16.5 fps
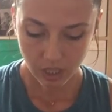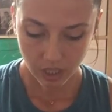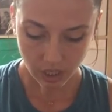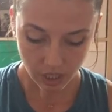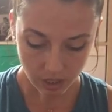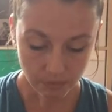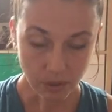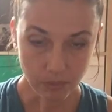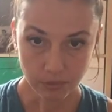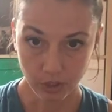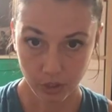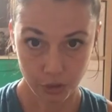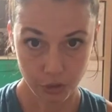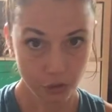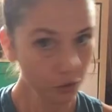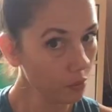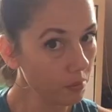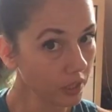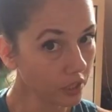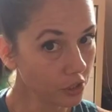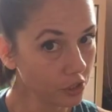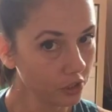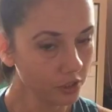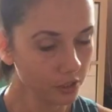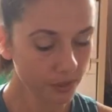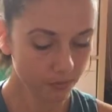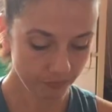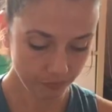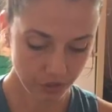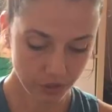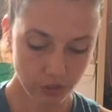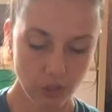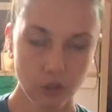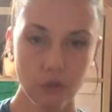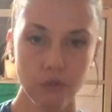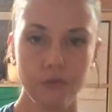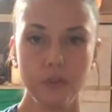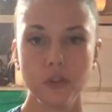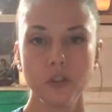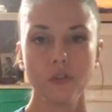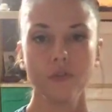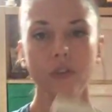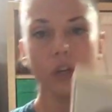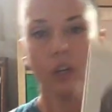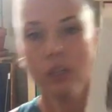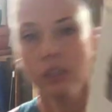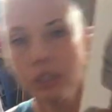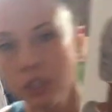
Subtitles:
I'm going to show you pictures. So first of all, the